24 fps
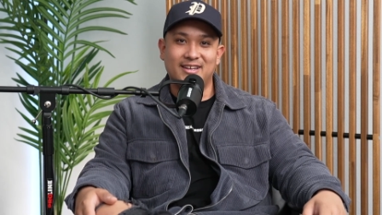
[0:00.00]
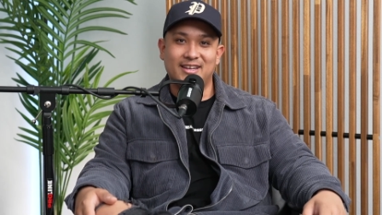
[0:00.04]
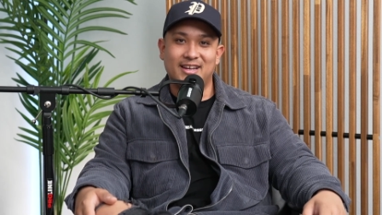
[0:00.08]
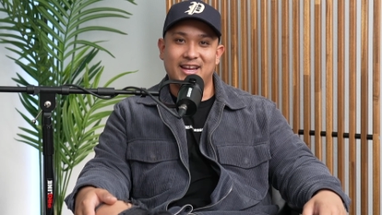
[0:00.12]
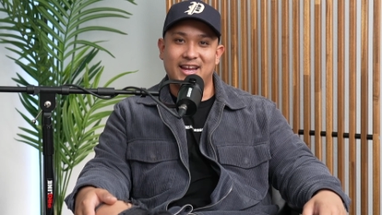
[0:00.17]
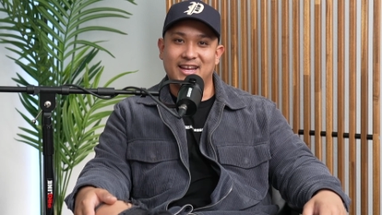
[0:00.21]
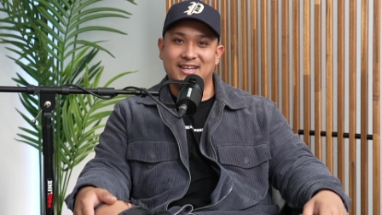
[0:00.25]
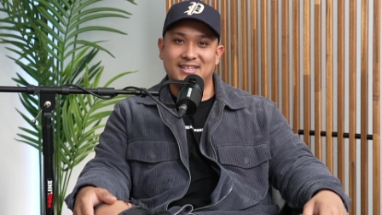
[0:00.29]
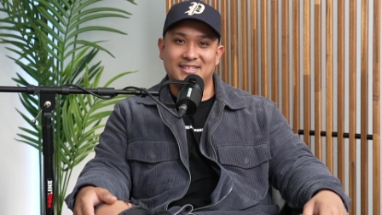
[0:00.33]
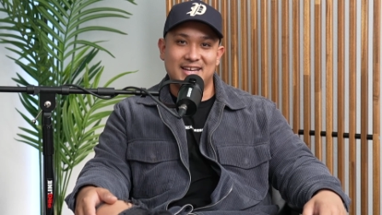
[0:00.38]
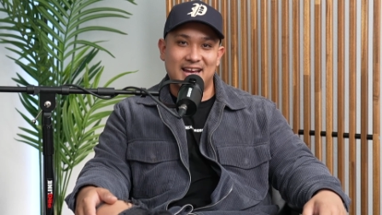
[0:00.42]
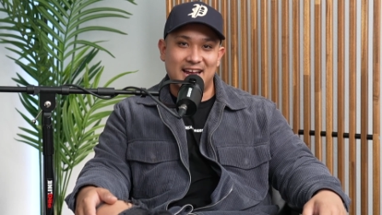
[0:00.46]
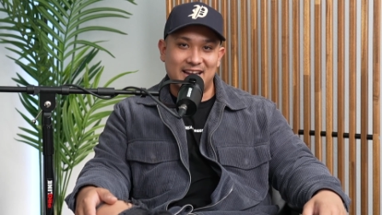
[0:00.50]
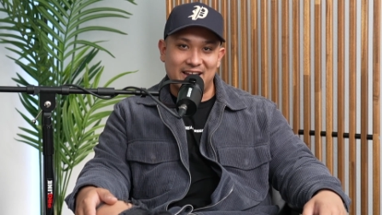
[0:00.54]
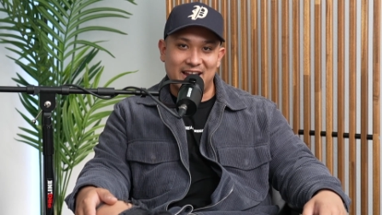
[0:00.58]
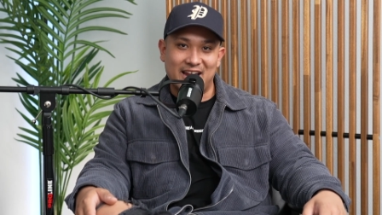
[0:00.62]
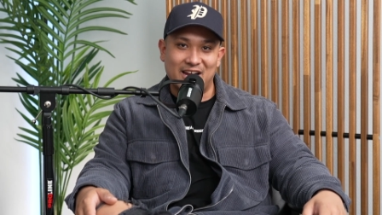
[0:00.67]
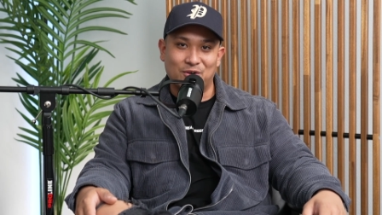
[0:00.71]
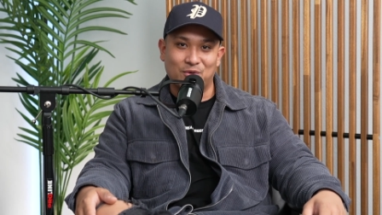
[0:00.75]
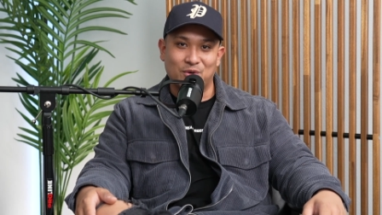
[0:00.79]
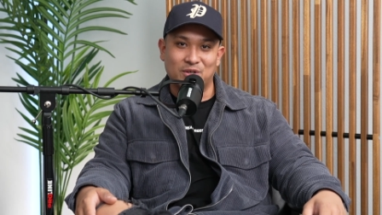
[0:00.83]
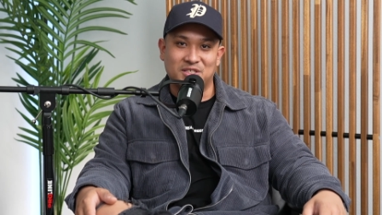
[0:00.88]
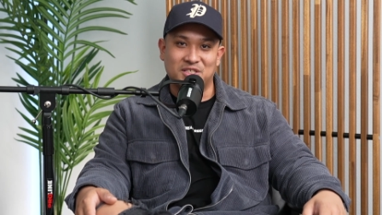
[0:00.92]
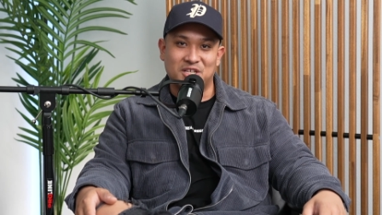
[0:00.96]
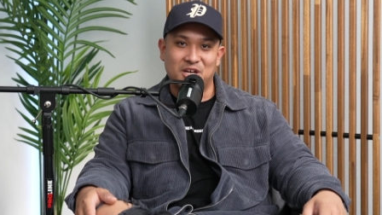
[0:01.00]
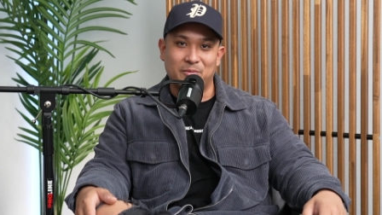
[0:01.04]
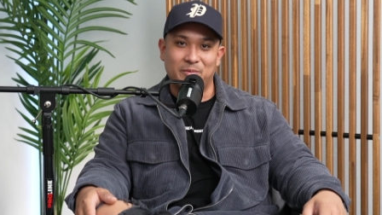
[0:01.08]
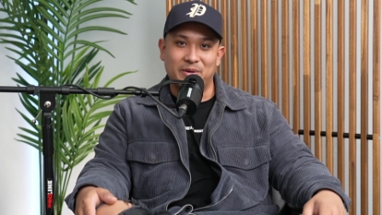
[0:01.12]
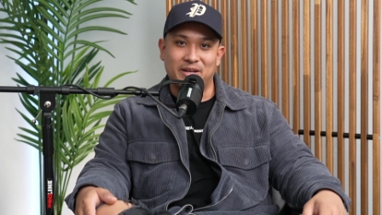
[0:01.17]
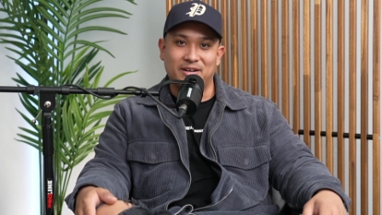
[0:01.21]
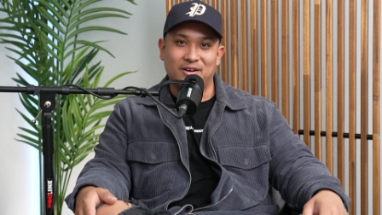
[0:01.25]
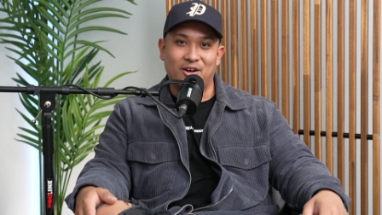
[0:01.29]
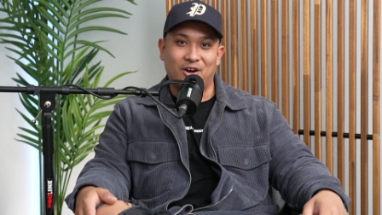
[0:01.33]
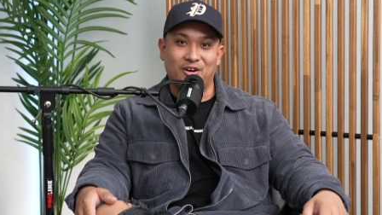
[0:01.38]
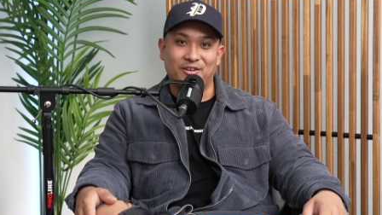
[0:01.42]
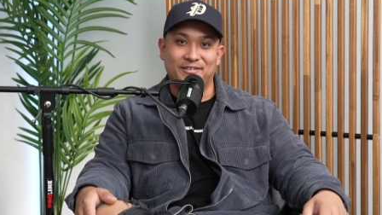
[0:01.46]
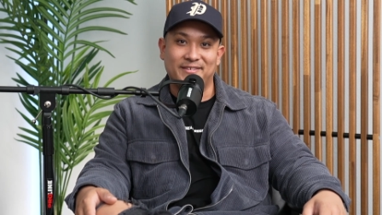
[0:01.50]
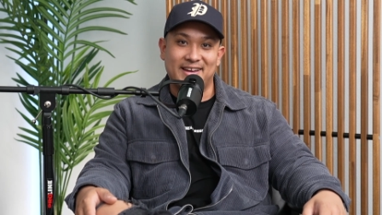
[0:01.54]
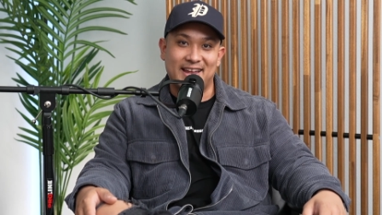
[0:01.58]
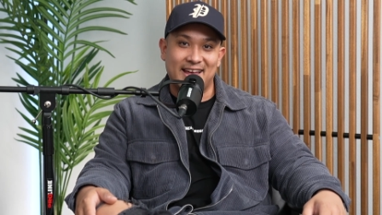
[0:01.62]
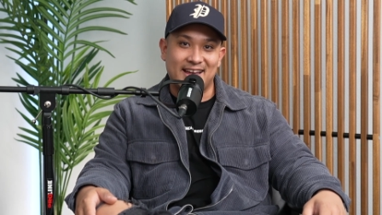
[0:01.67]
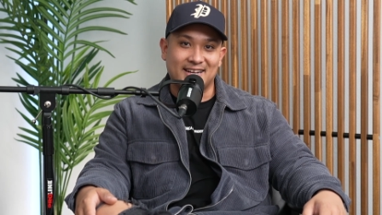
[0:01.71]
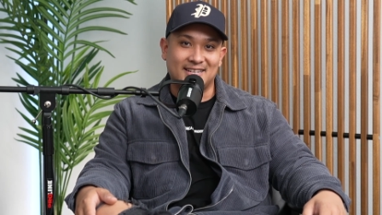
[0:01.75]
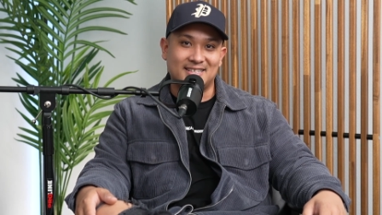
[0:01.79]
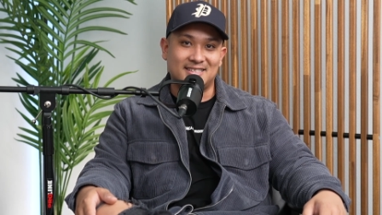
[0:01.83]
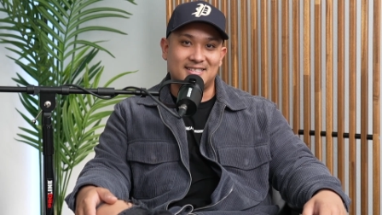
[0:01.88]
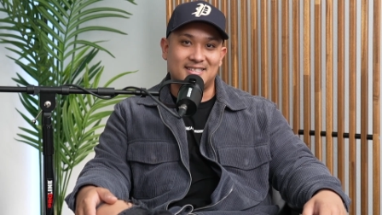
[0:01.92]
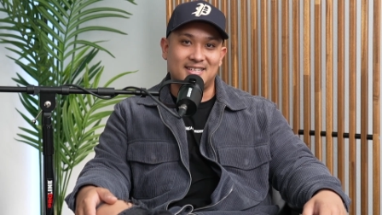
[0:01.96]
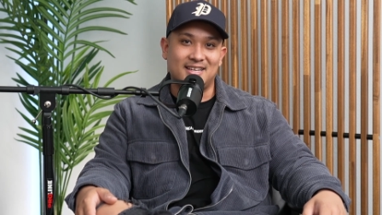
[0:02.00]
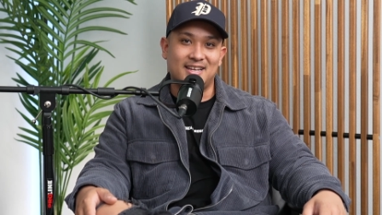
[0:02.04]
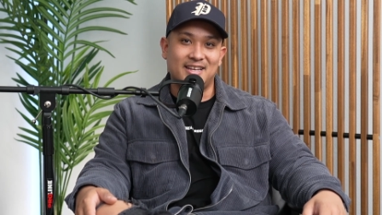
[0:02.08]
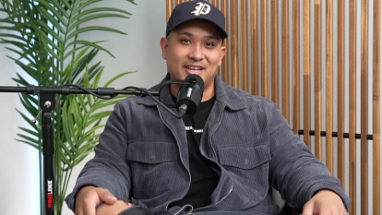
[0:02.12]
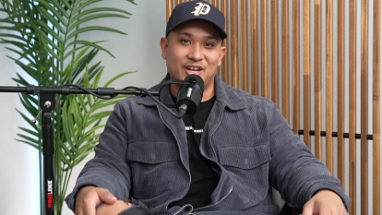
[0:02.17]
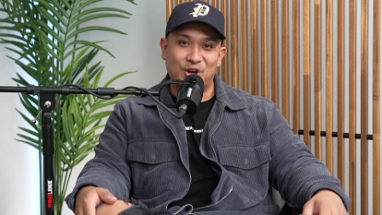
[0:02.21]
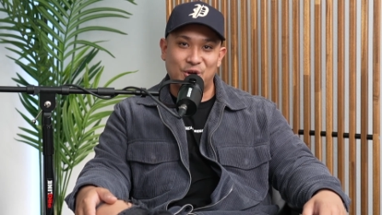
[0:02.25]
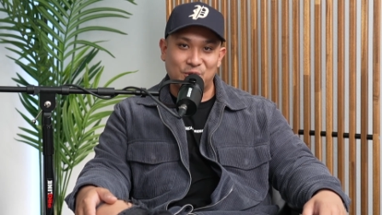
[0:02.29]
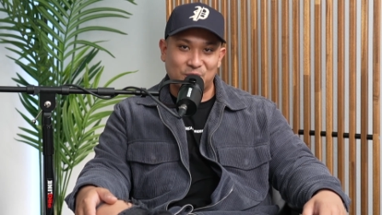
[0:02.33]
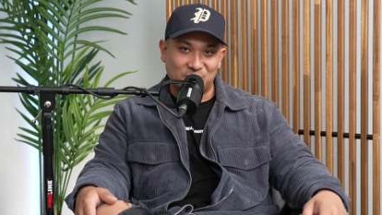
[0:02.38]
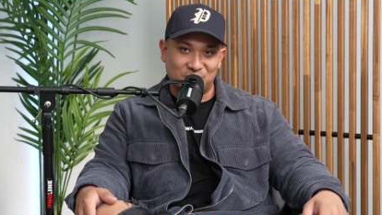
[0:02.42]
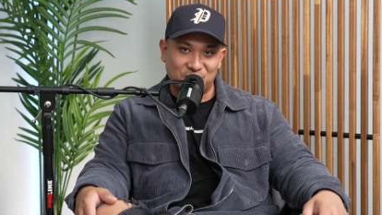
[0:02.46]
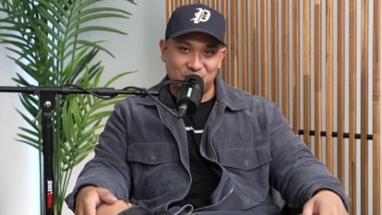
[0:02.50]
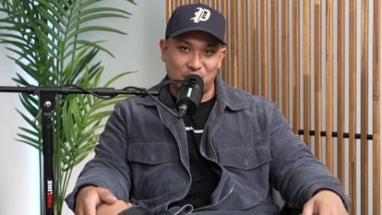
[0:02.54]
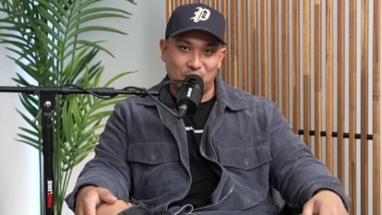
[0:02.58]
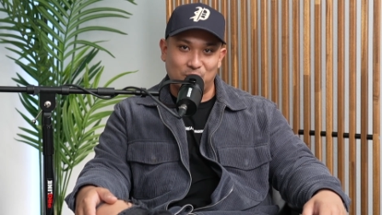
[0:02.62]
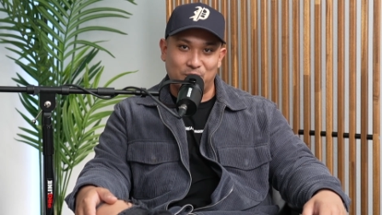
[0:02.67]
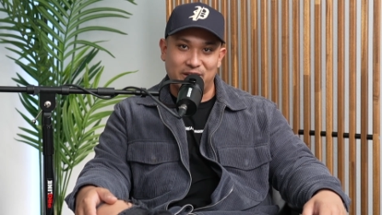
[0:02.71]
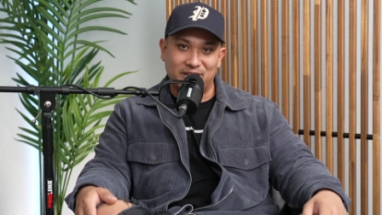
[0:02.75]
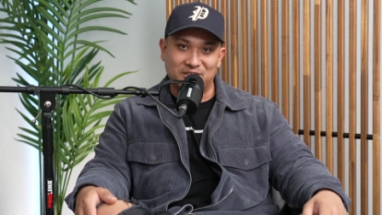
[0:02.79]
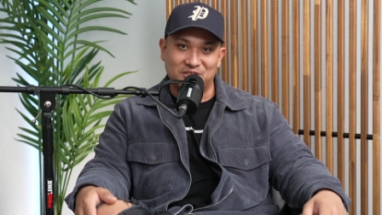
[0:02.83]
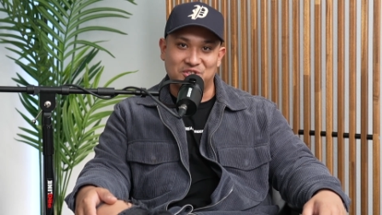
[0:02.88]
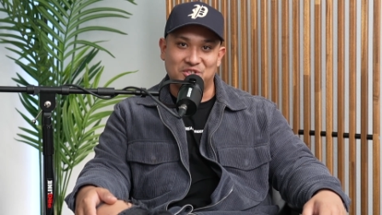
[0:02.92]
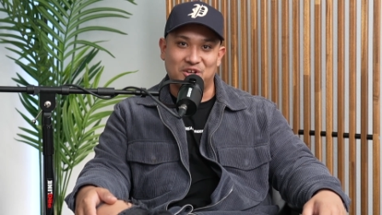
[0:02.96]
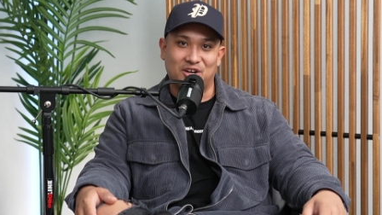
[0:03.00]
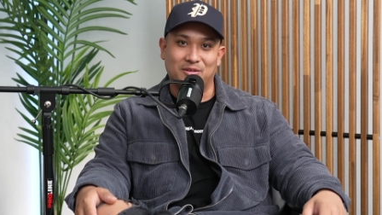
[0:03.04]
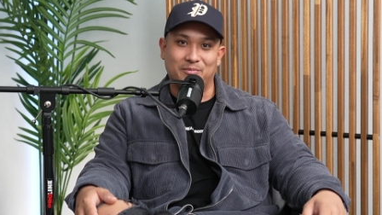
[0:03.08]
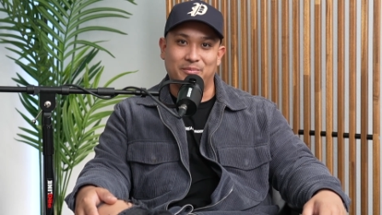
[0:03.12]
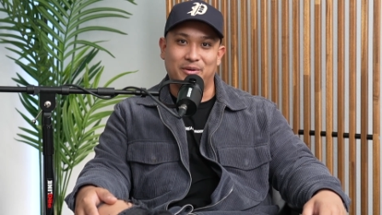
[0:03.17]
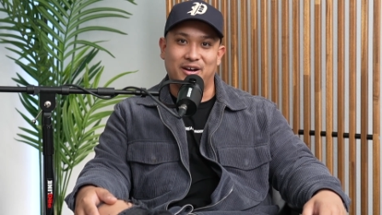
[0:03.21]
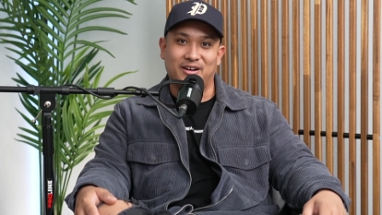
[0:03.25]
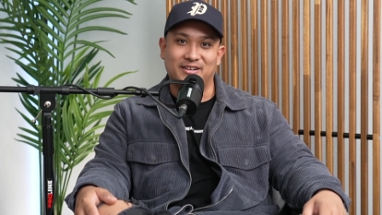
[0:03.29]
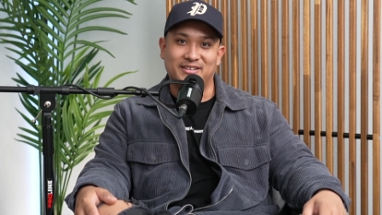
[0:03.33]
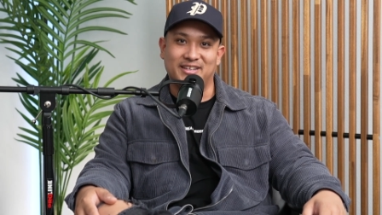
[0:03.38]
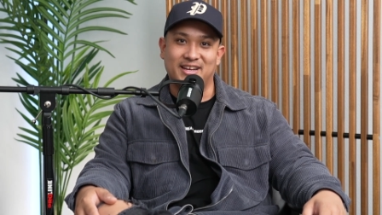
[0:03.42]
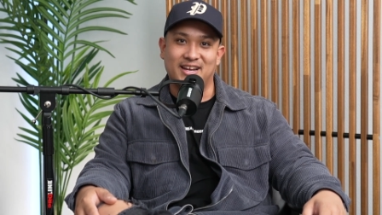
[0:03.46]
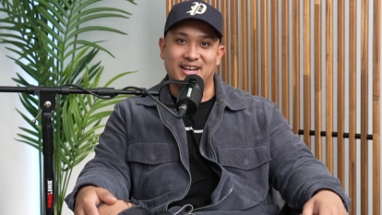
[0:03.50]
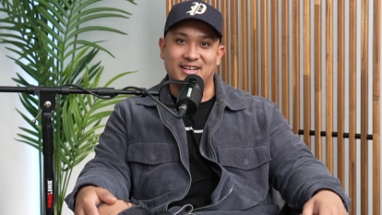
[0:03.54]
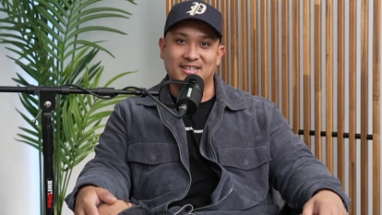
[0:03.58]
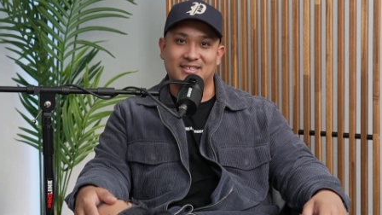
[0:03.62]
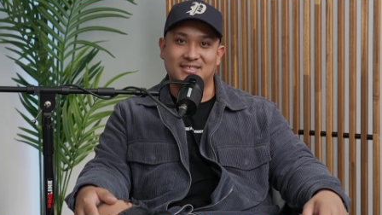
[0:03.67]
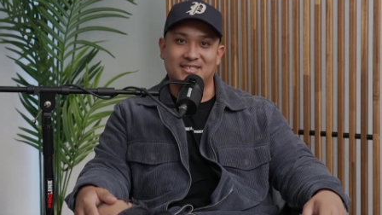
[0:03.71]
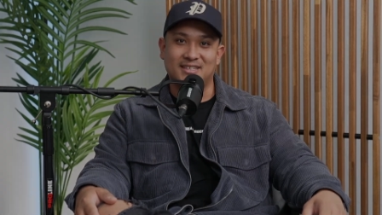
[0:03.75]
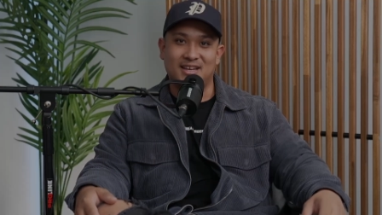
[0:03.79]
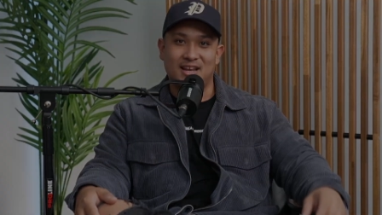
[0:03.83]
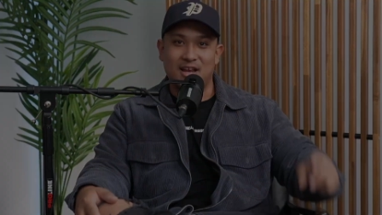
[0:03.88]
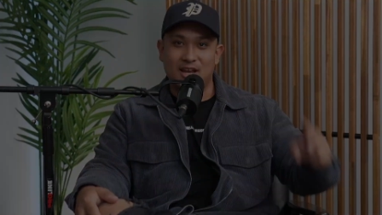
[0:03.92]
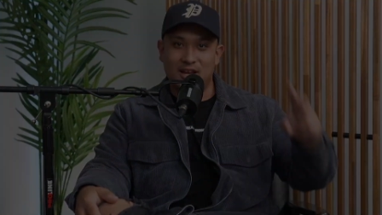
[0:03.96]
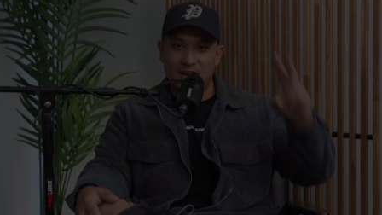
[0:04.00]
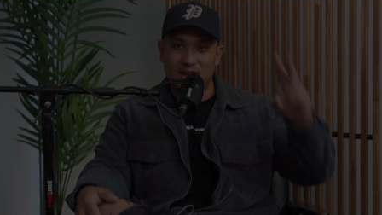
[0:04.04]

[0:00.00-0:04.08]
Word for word: And Dan Henry's coming on next here at the Trailblazers Talk podcast.